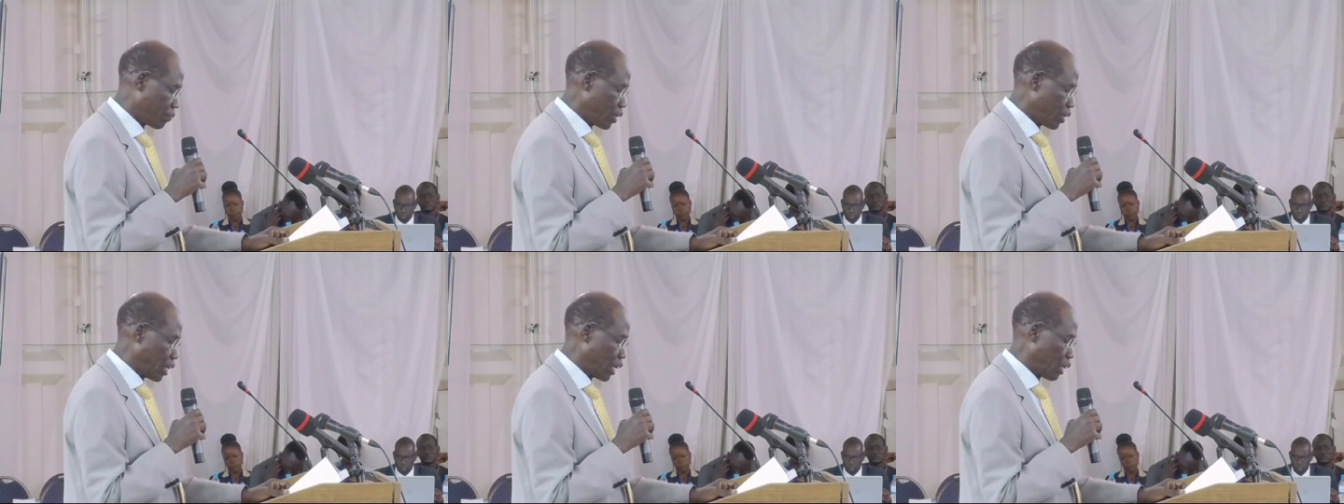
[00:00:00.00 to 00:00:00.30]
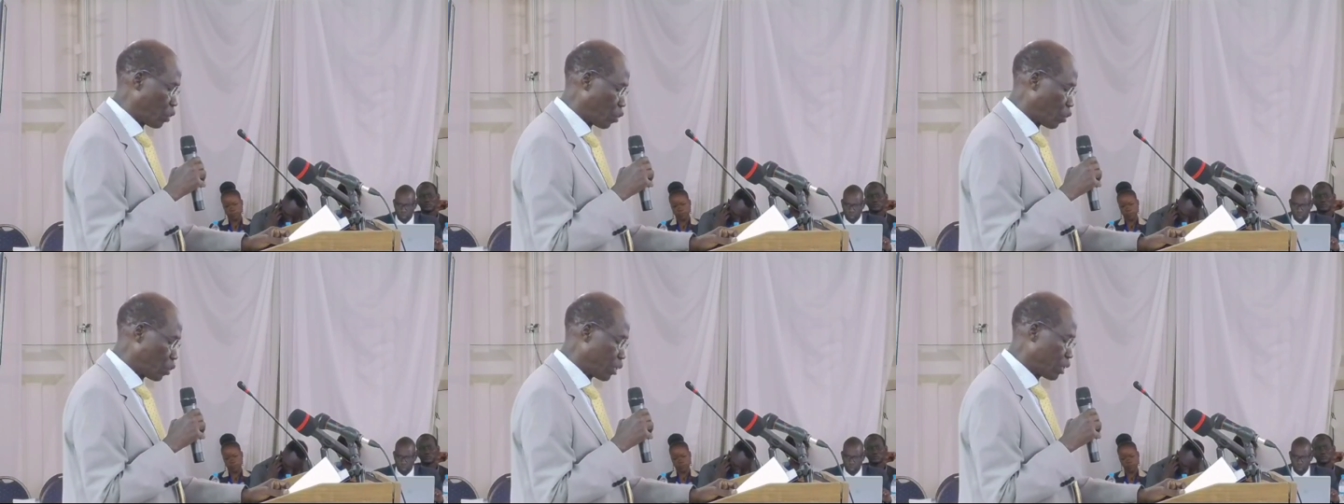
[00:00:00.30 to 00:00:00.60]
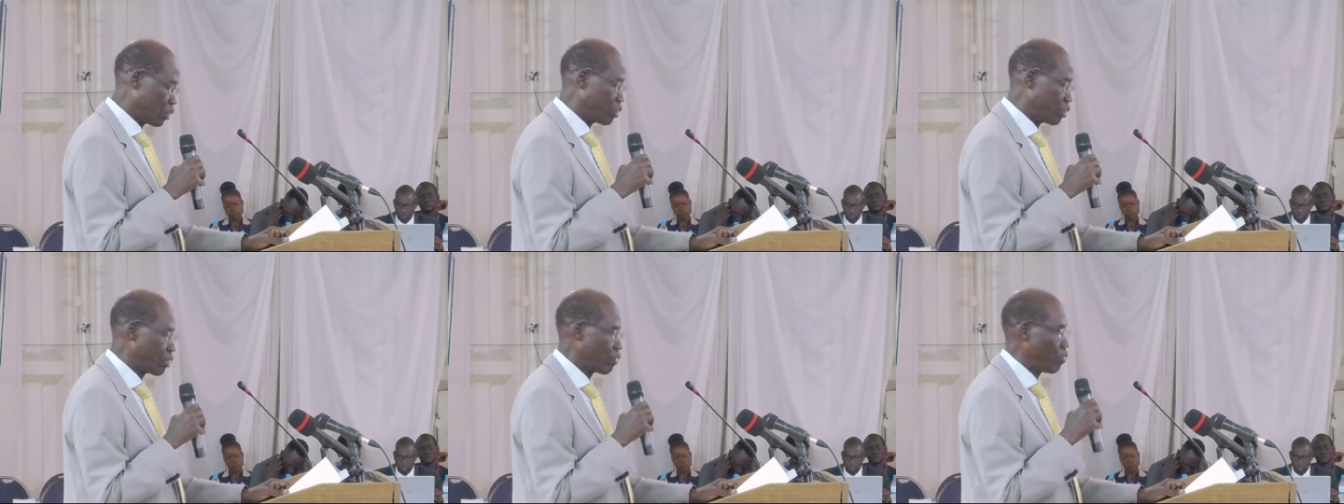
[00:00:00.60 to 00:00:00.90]
in order
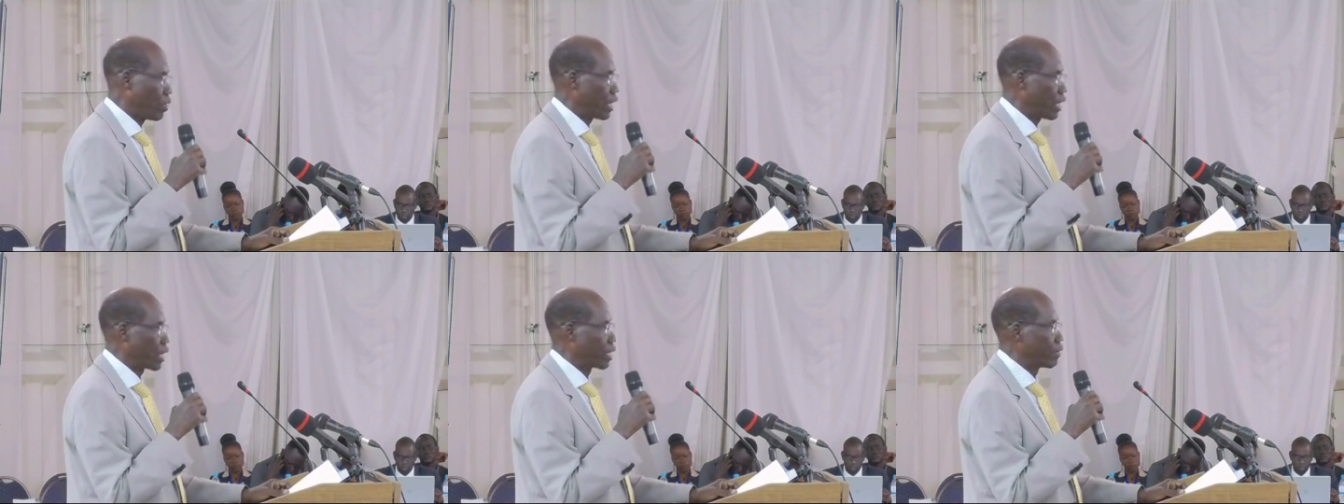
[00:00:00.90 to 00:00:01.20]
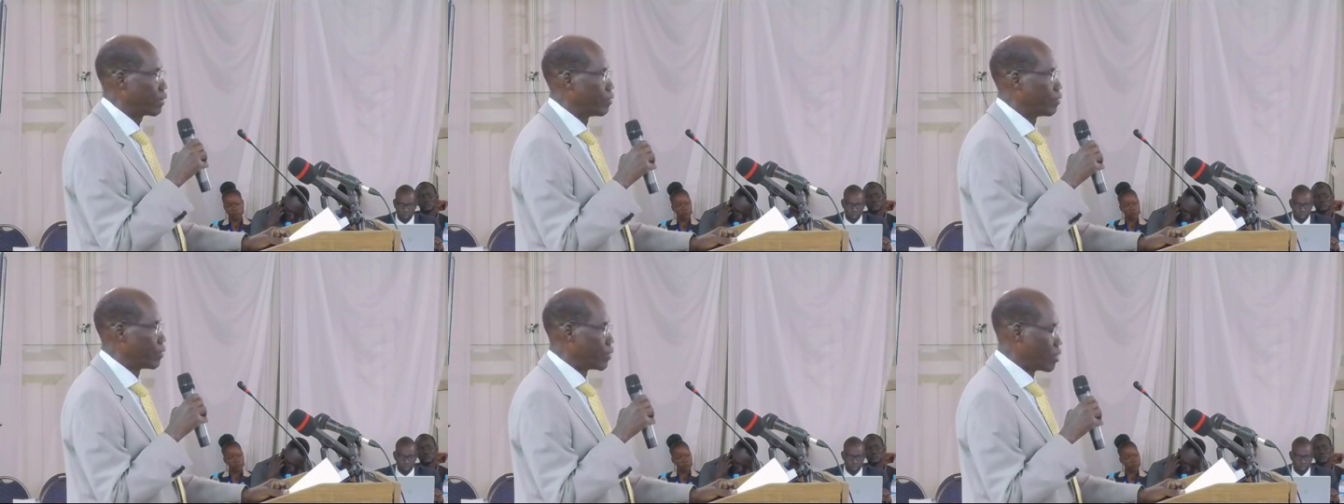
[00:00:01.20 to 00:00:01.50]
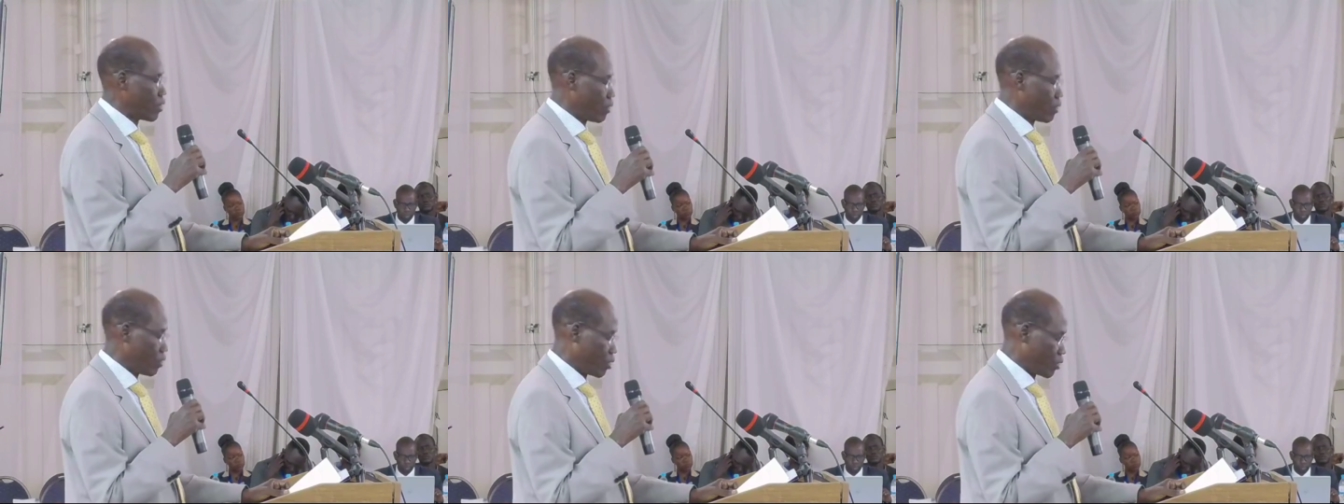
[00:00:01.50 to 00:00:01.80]
to reflect
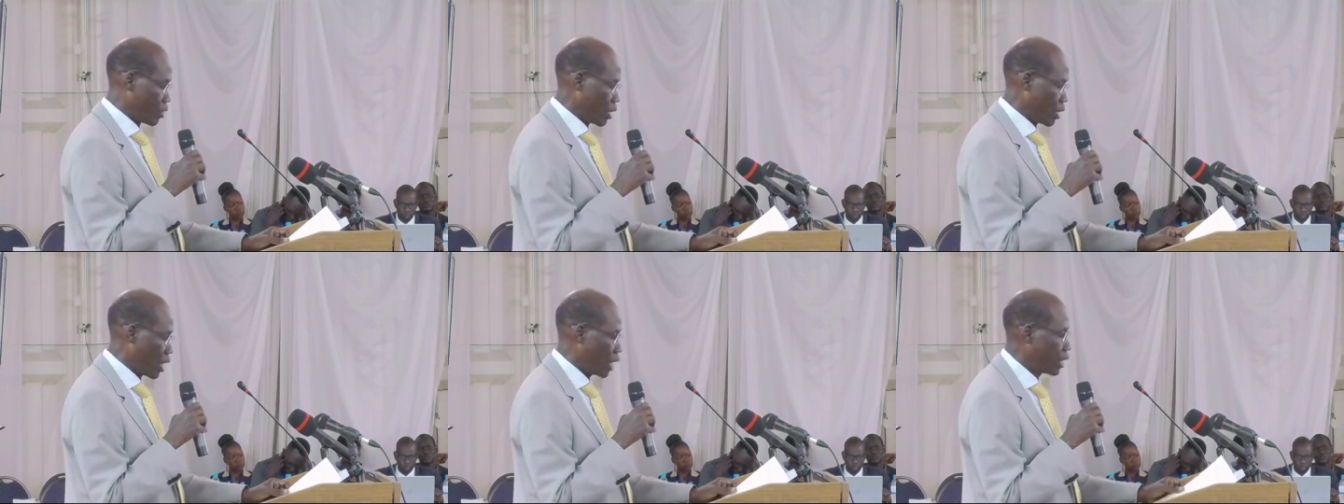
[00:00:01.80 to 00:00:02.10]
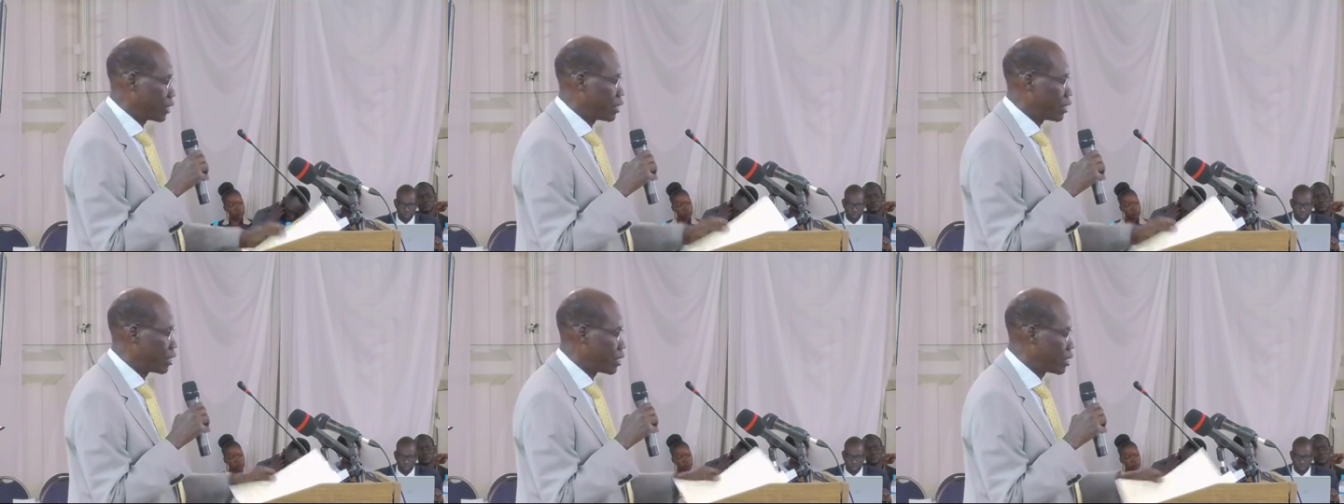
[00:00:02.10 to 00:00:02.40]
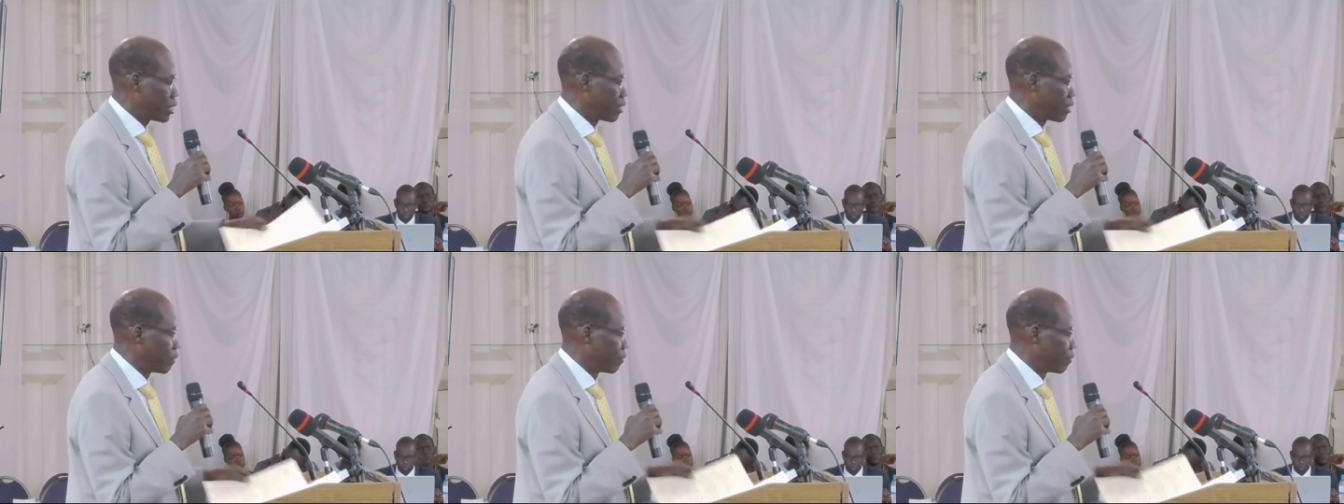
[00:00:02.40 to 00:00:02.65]
the realities